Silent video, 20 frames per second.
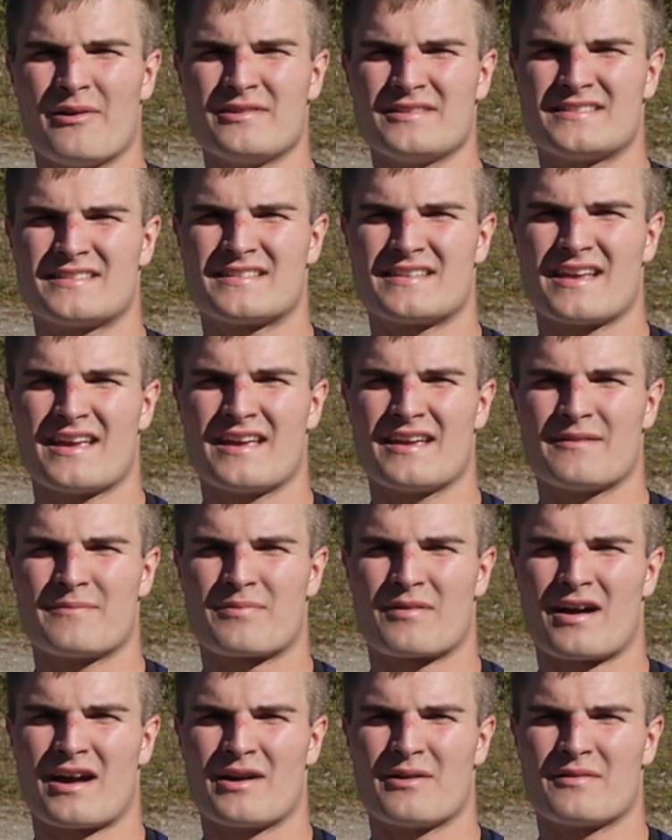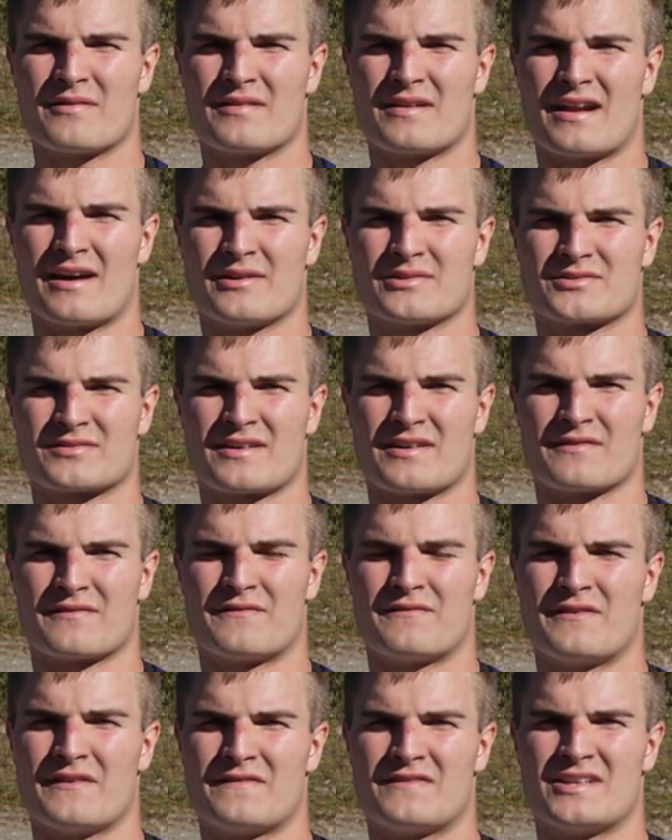would say probably when I was around
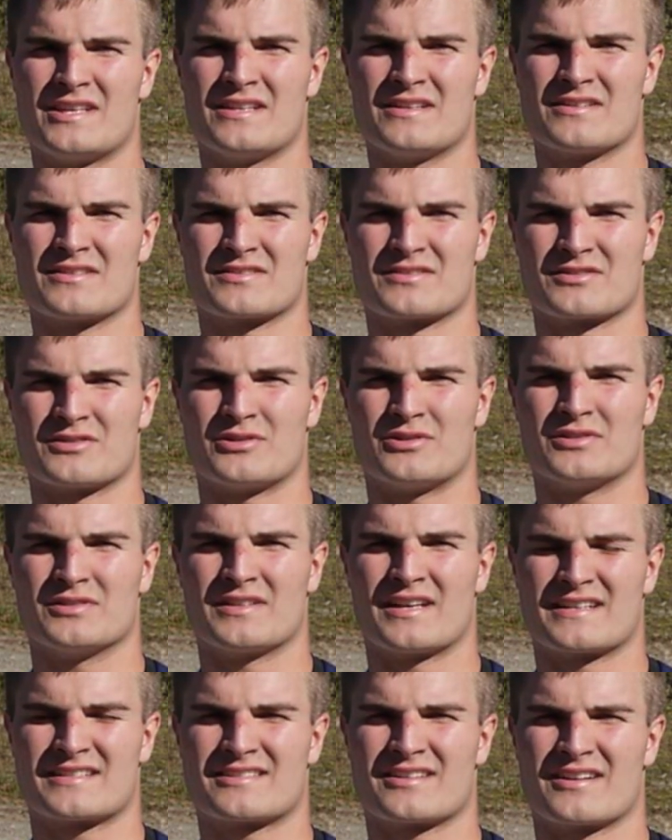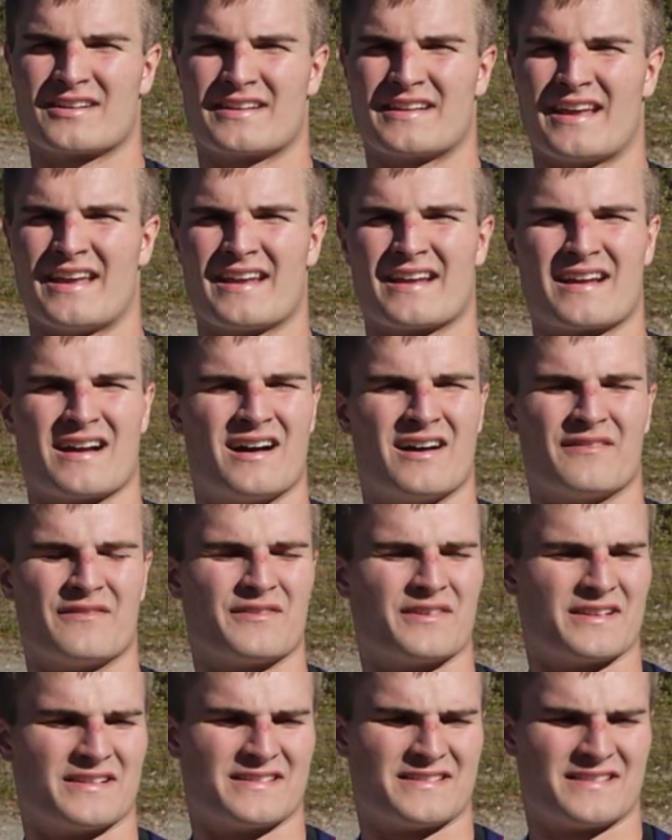15 years old, I started gaining
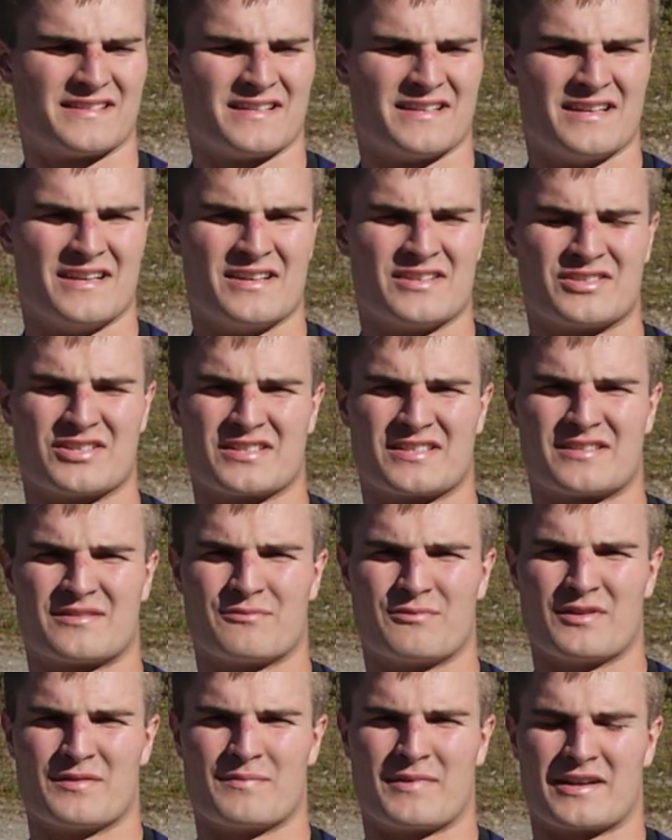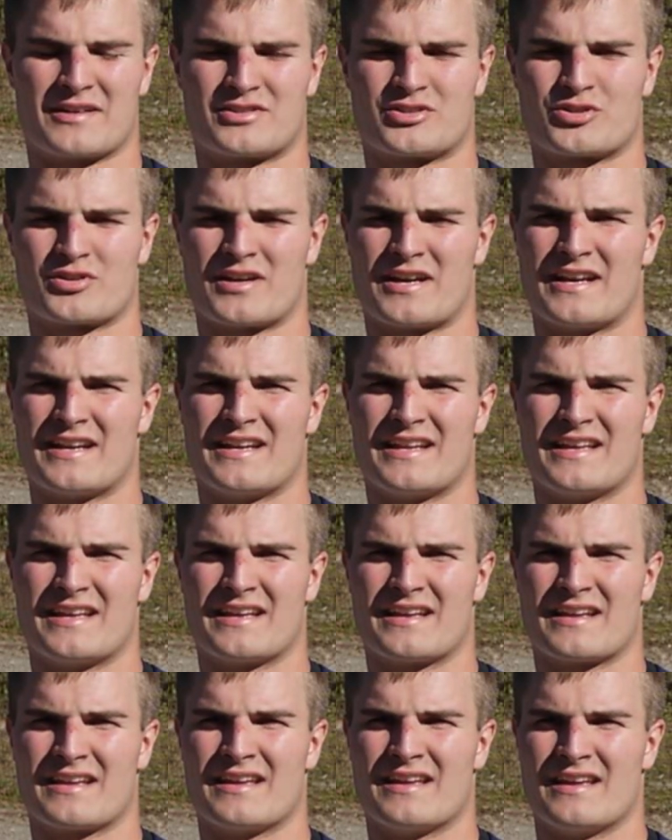confidence just with my
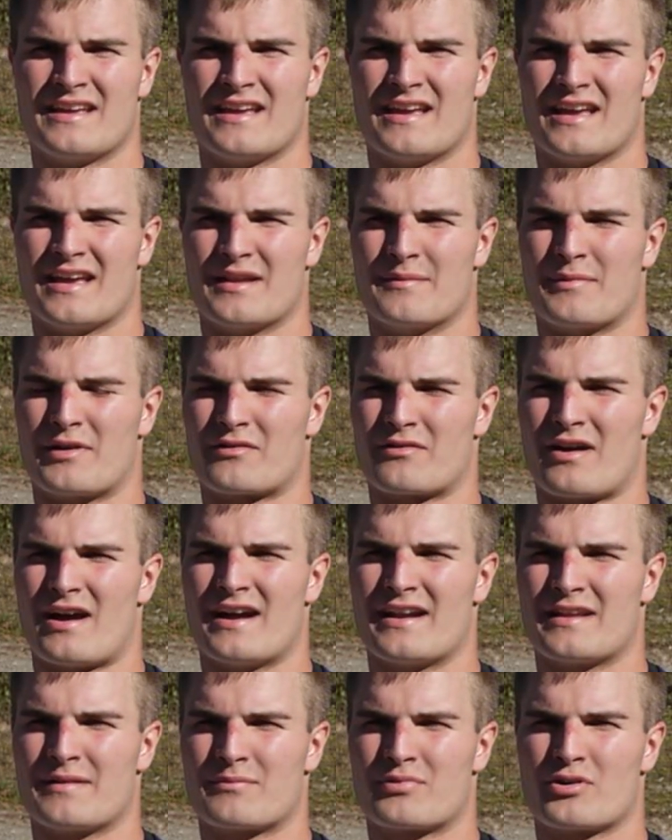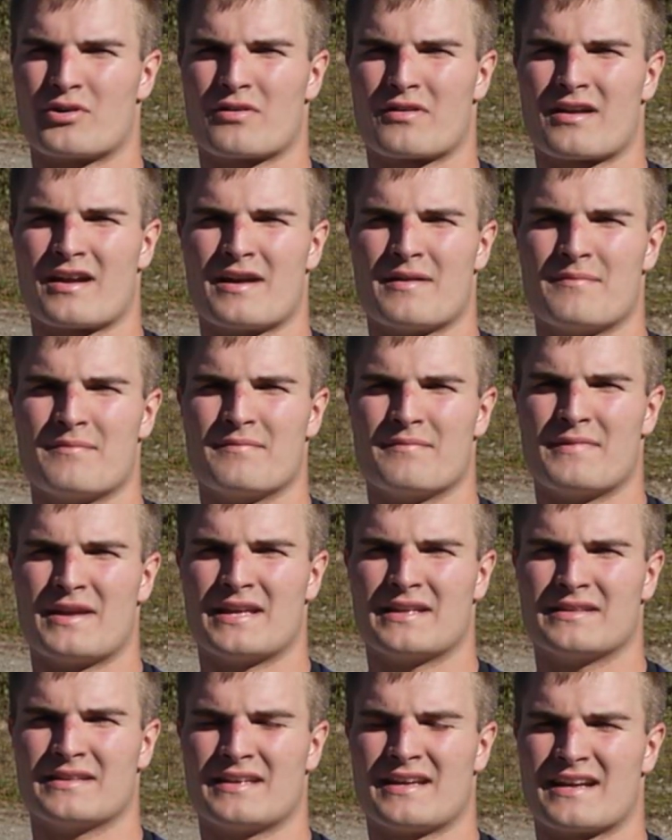training and my riding program
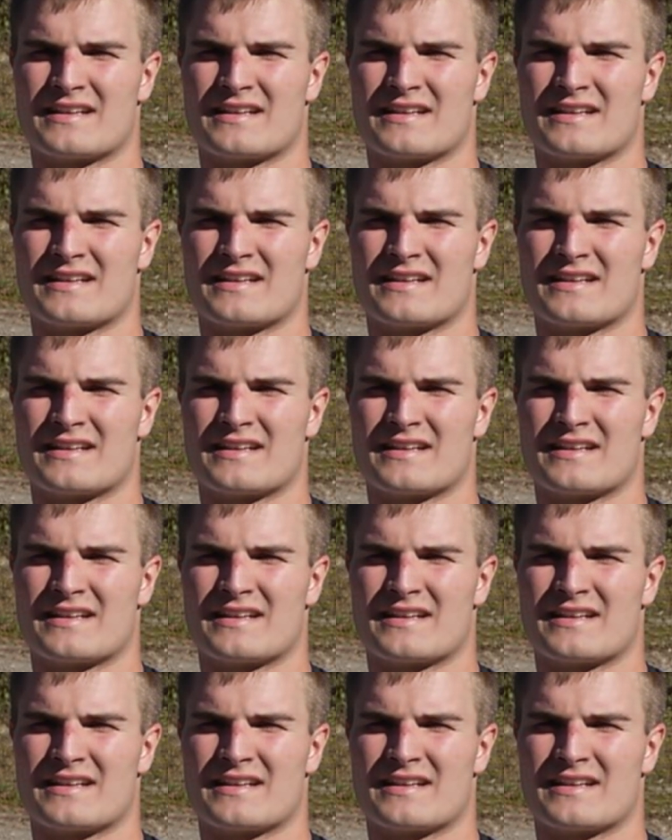mainly.